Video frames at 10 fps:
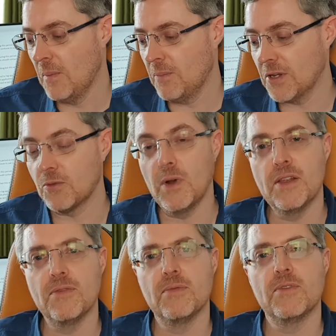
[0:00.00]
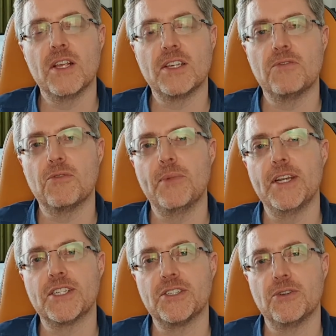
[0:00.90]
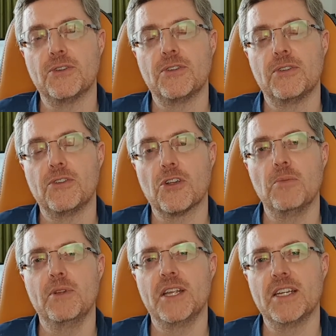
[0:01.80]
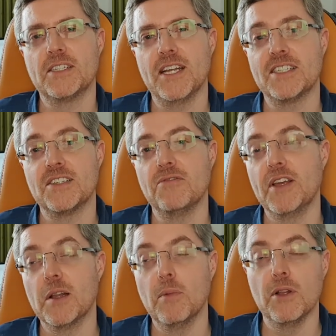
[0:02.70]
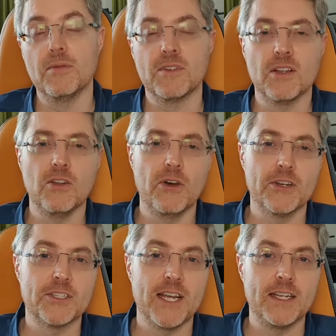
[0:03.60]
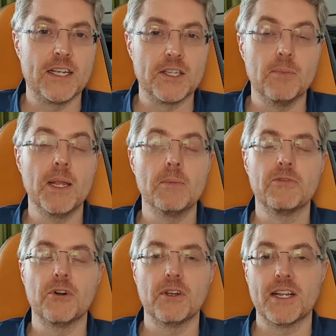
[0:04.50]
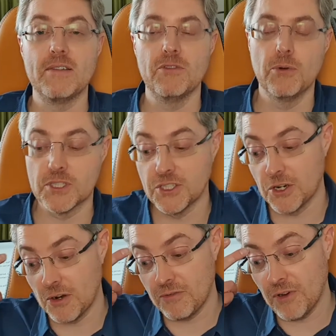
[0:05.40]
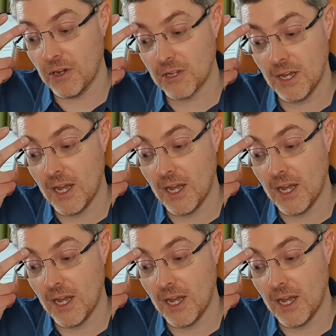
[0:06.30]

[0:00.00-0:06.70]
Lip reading: But when this information or documentation isn't available, lawyers tend to get the blame for it, even though it's not our fault.